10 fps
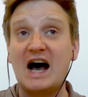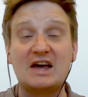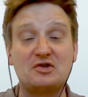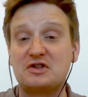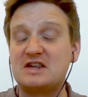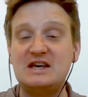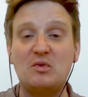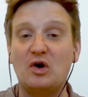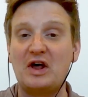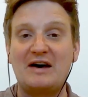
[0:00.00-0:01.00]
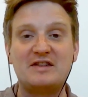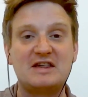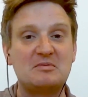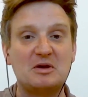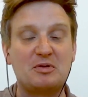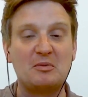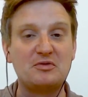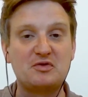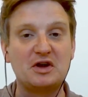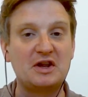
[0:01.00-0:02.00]
I could see Warner having similar
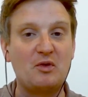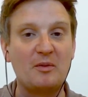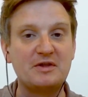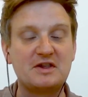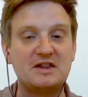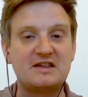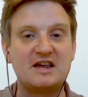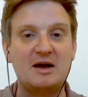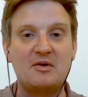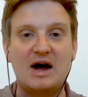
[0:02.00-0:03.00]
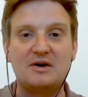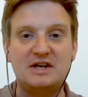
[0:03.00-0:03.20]
problems with Ollie Robinson this time around.